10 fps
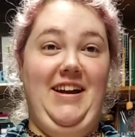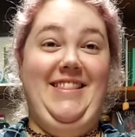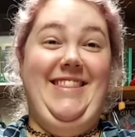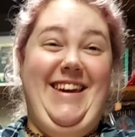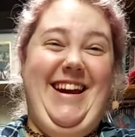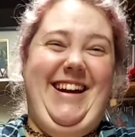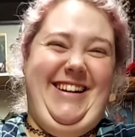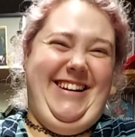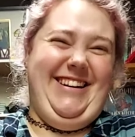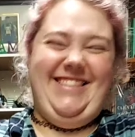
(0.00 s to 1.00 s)
there. that
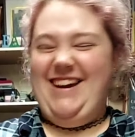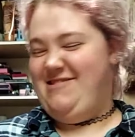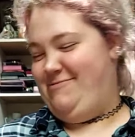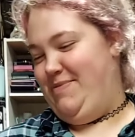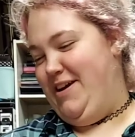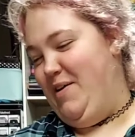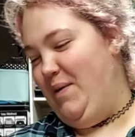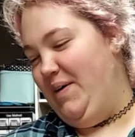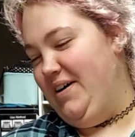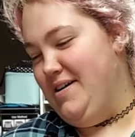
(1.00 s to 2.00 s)
would be
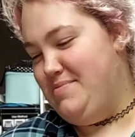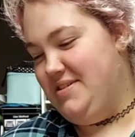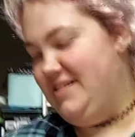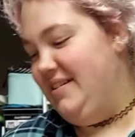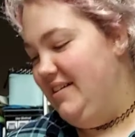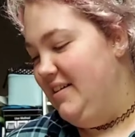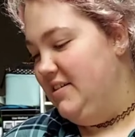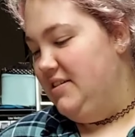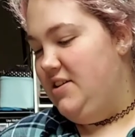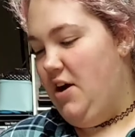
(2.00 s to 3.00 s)
horrible. No,
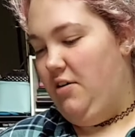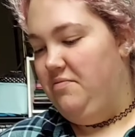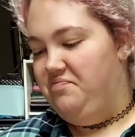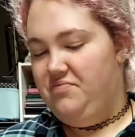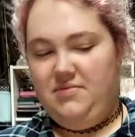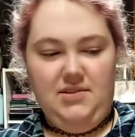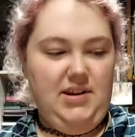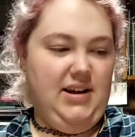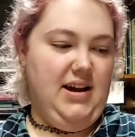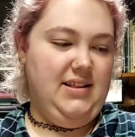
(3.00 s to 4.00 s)
I got the
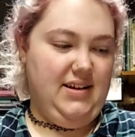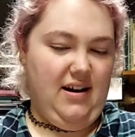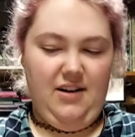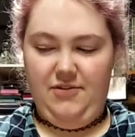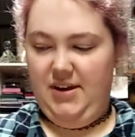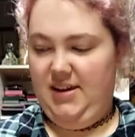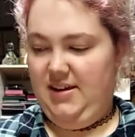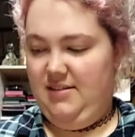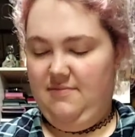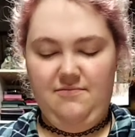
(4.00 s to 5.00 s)
coffee
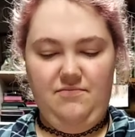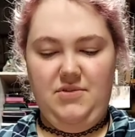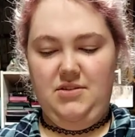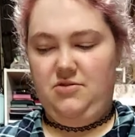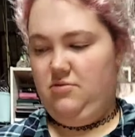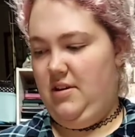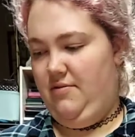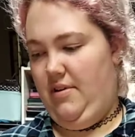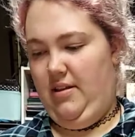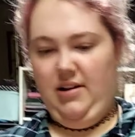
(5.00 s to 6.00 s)
and the
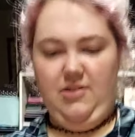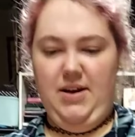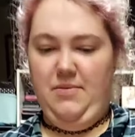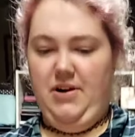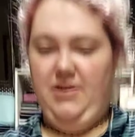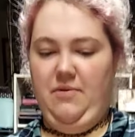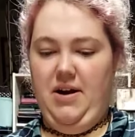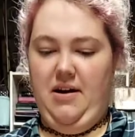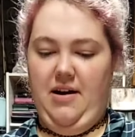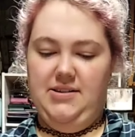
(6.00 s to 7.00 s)
creamer and whatnot.
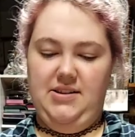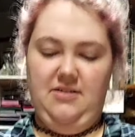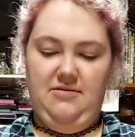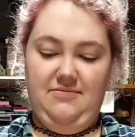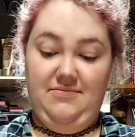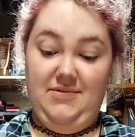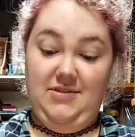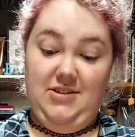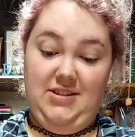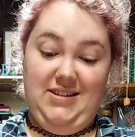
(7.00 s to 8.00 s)
So just
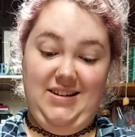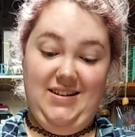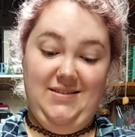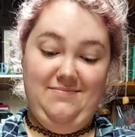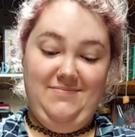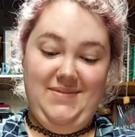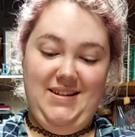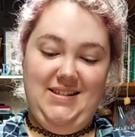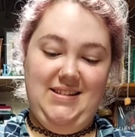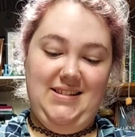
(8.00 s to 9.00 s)
gonna
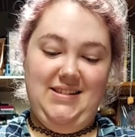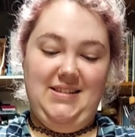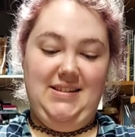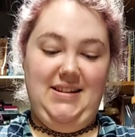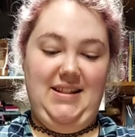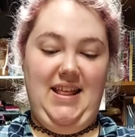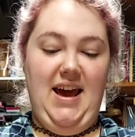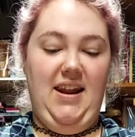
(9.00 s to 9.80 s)
mix that up.